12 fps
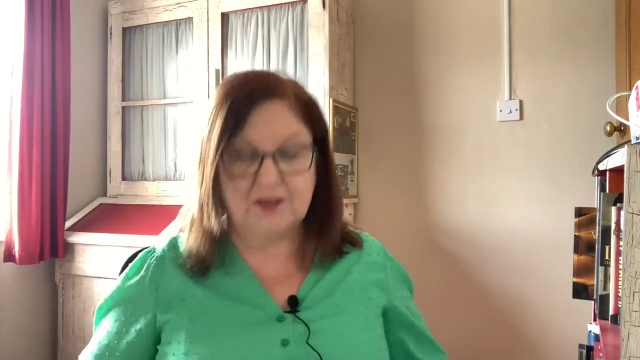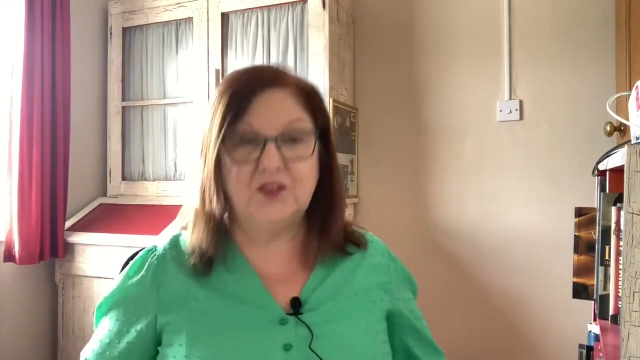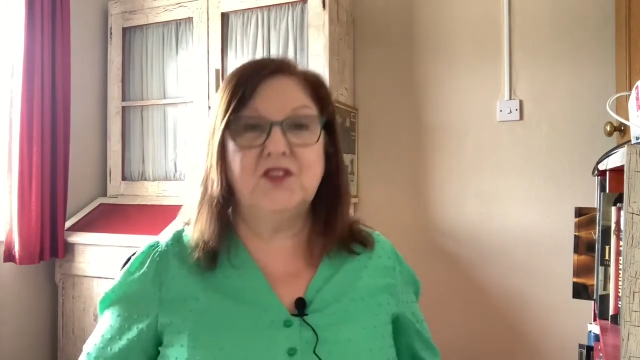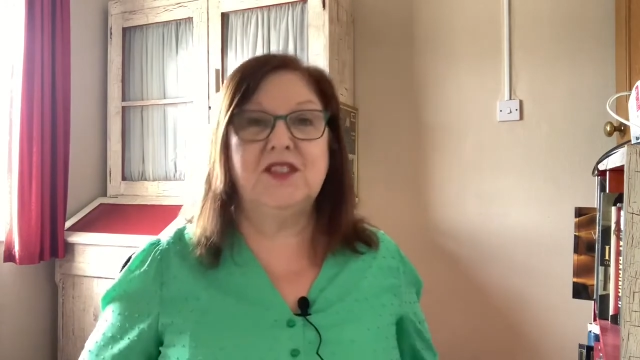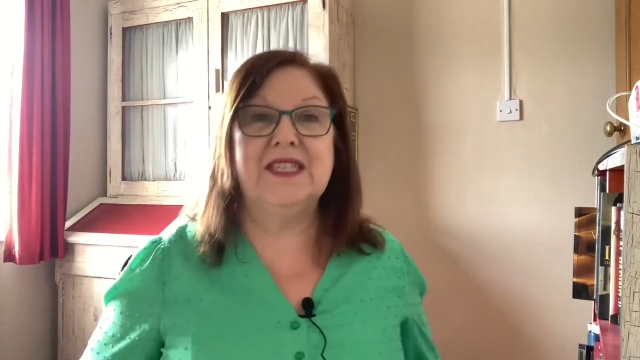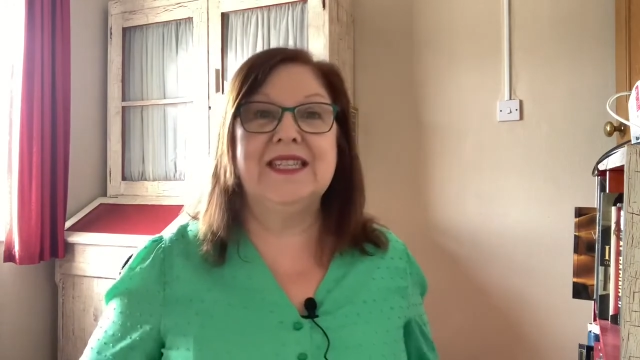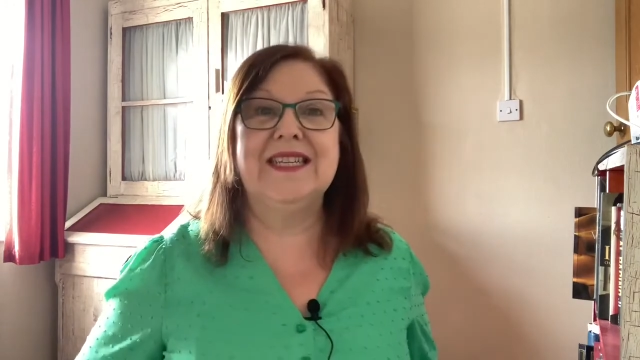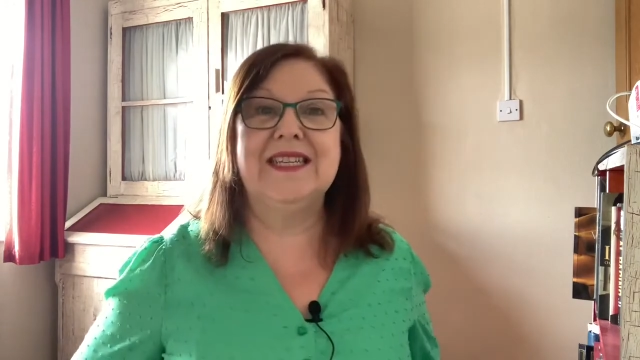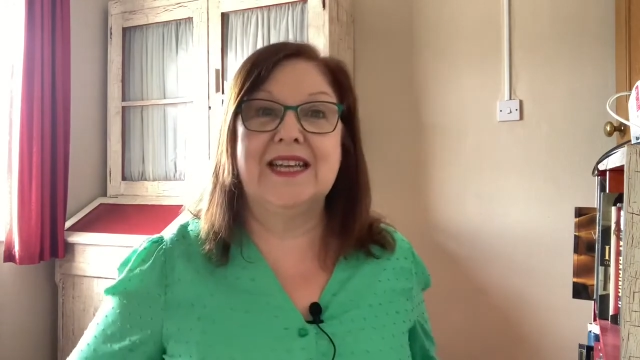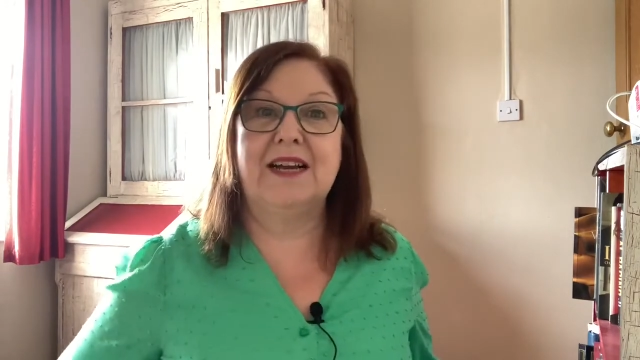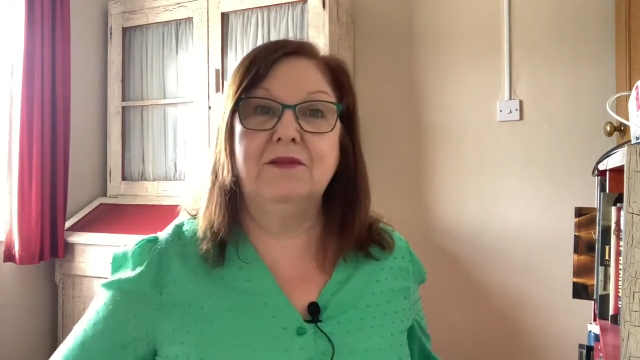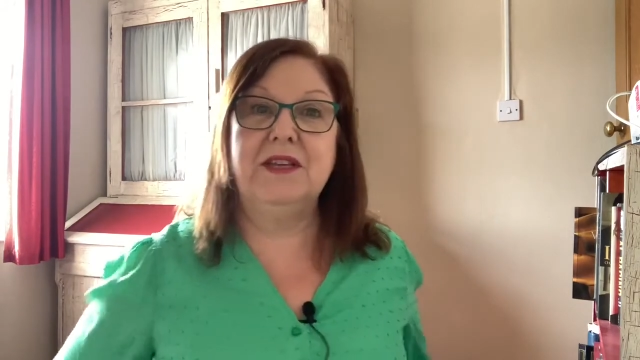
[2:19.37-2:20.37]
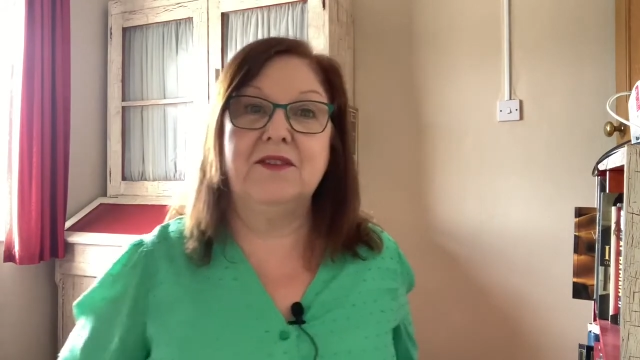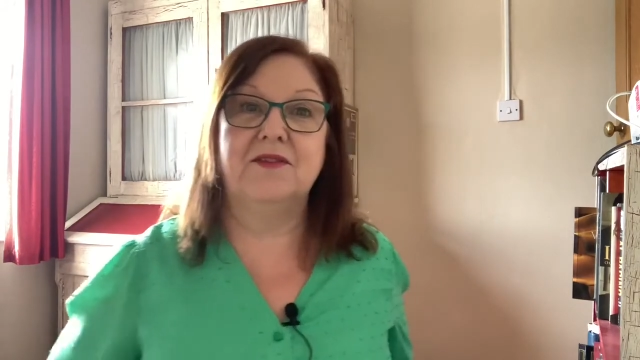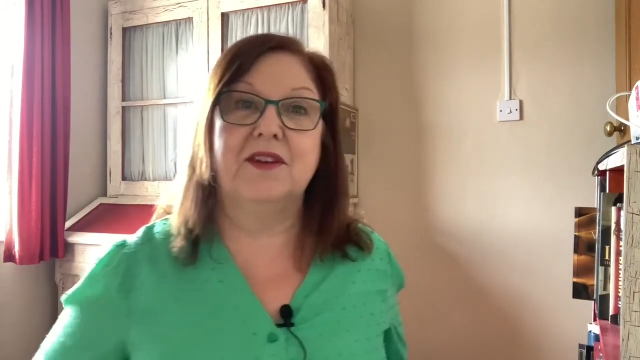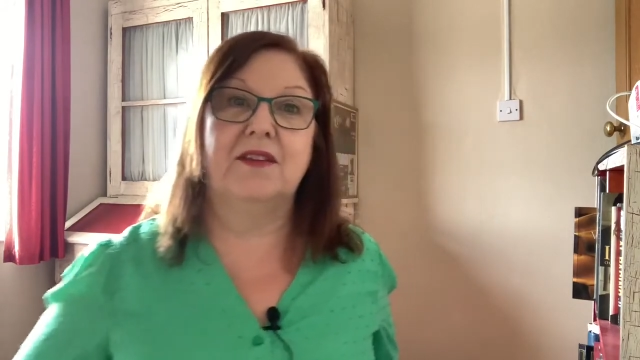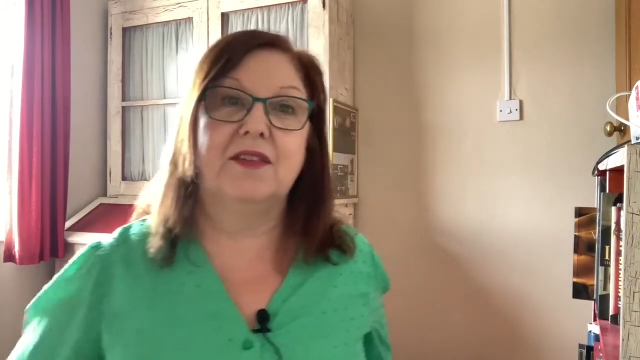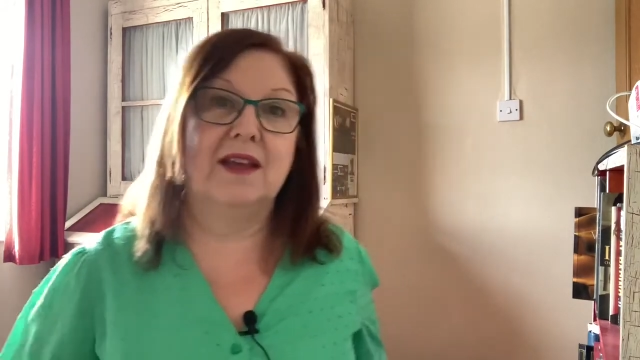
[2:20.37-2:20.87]
Just sitting down,
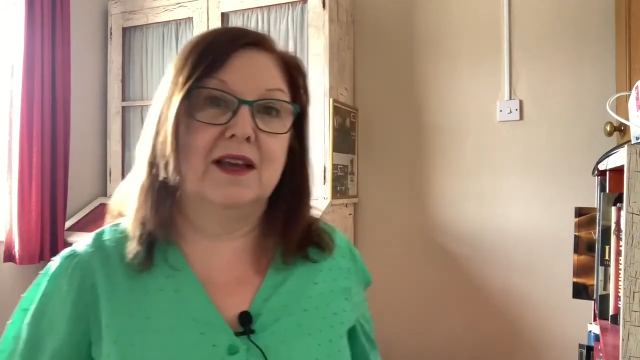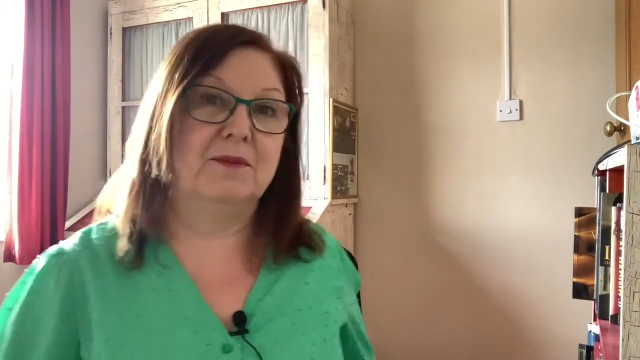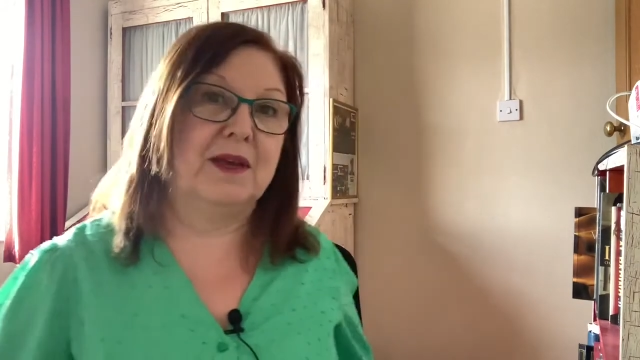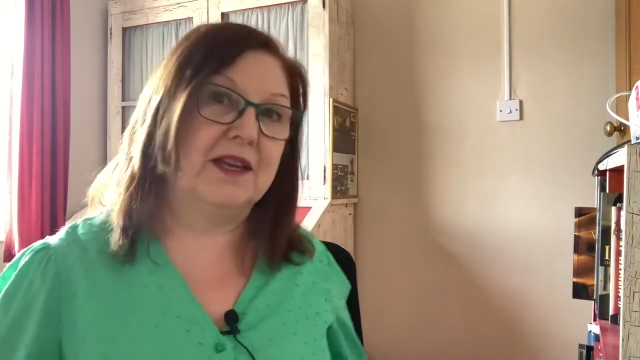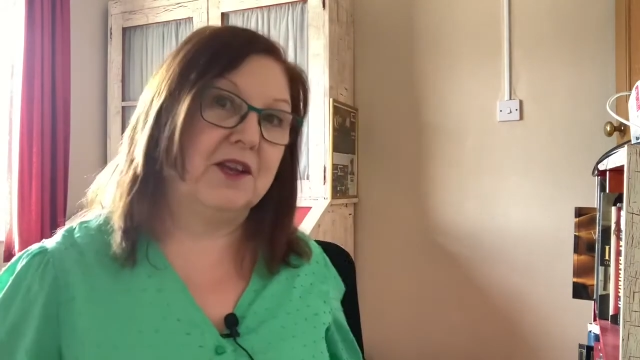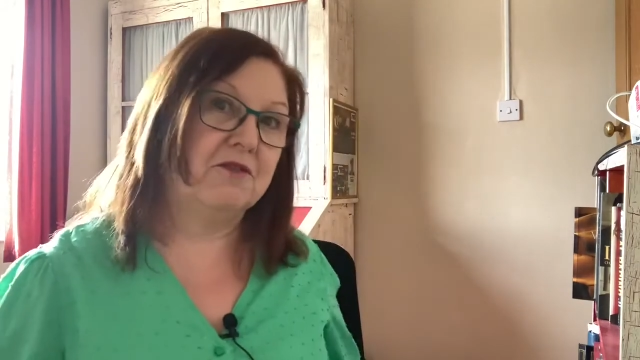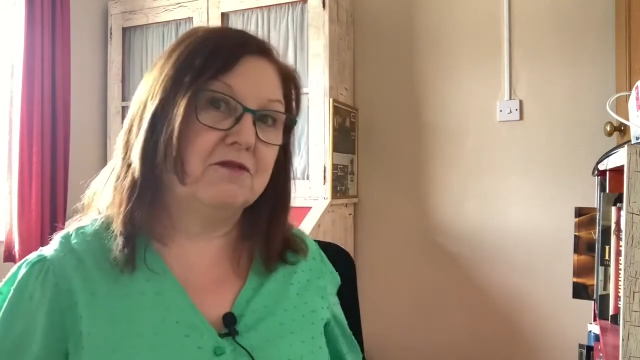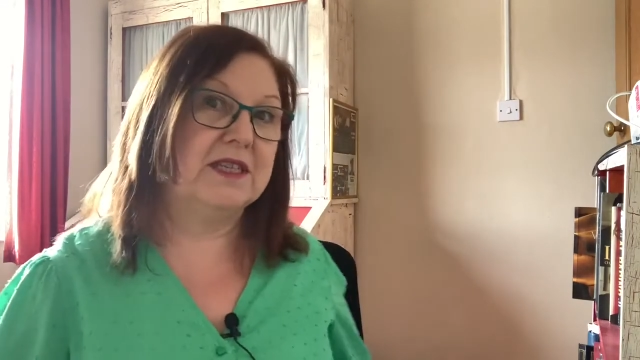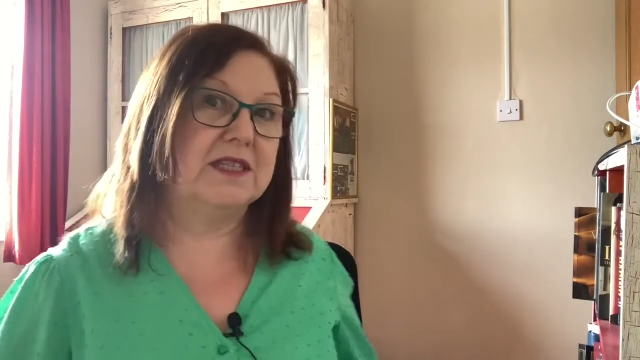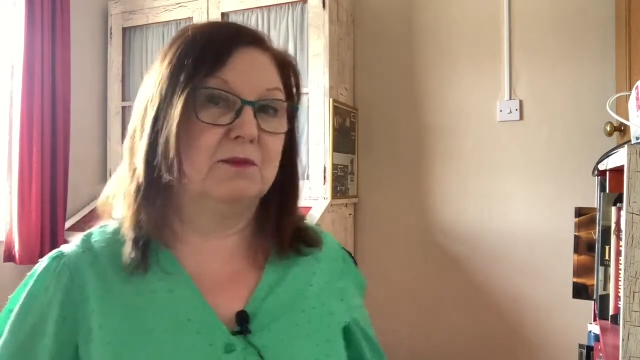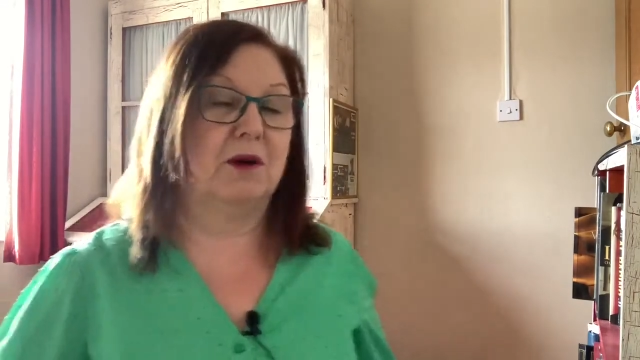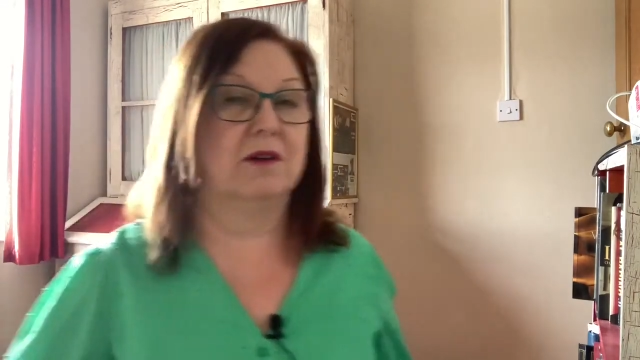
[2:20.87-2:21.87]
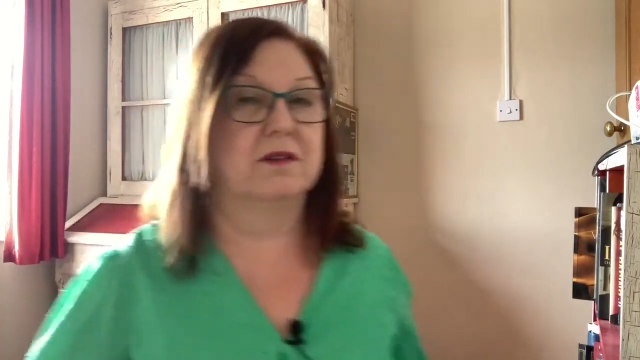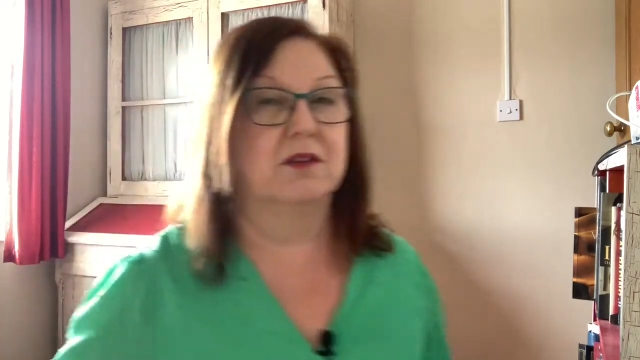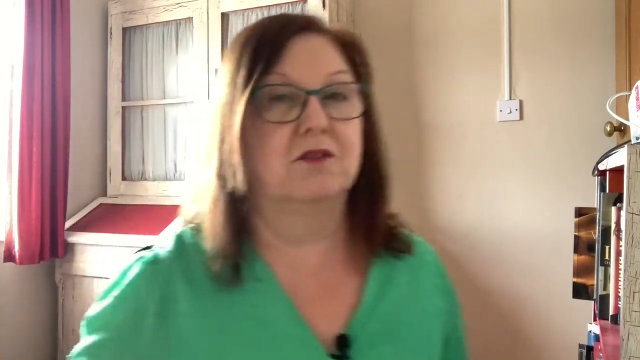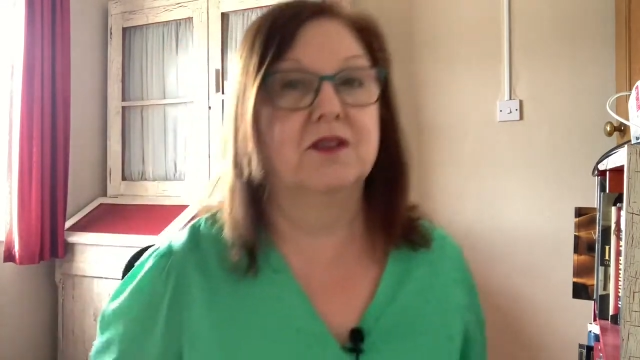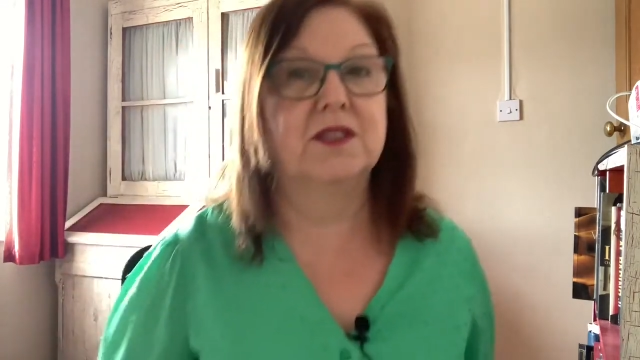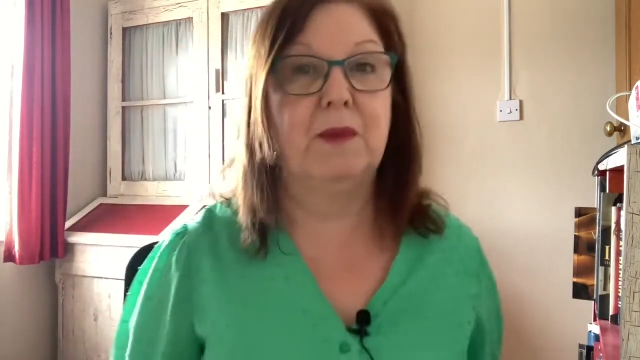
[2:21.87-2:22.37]
even, I think I'm getting crease marks
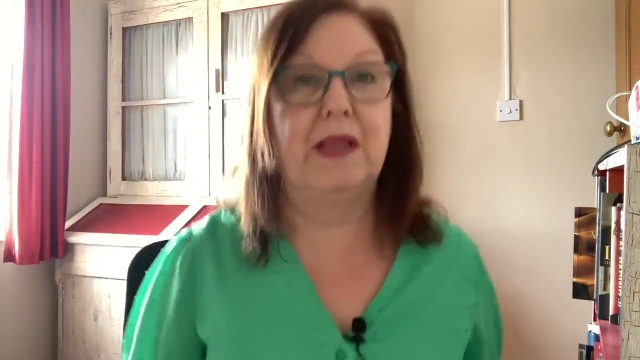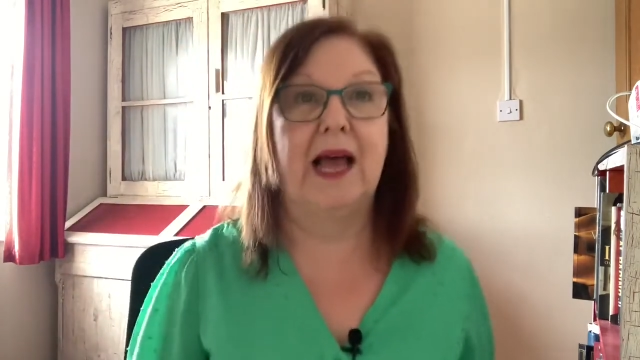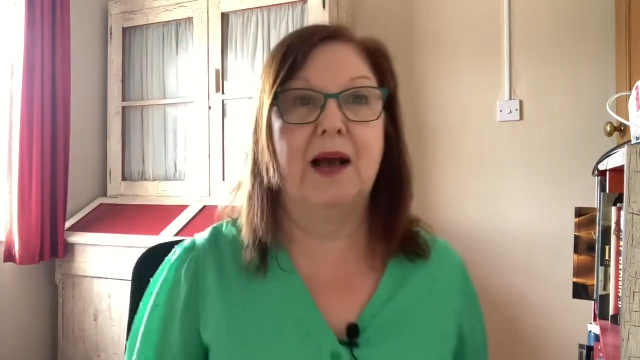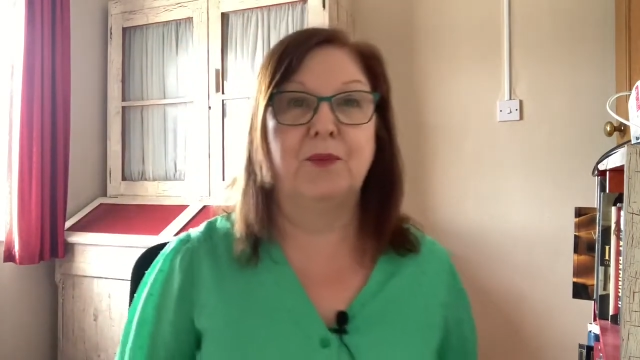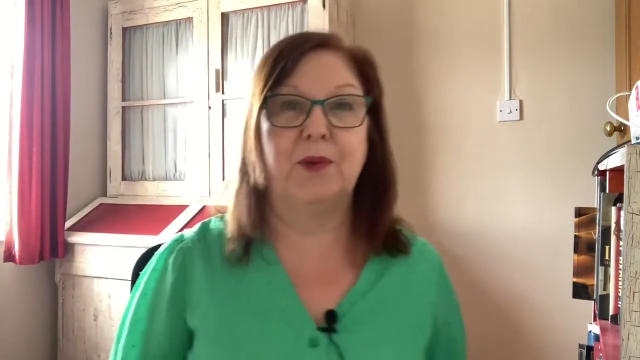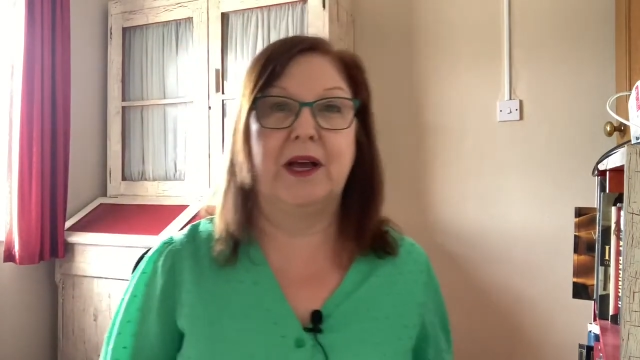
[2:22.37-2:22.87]
across my lap.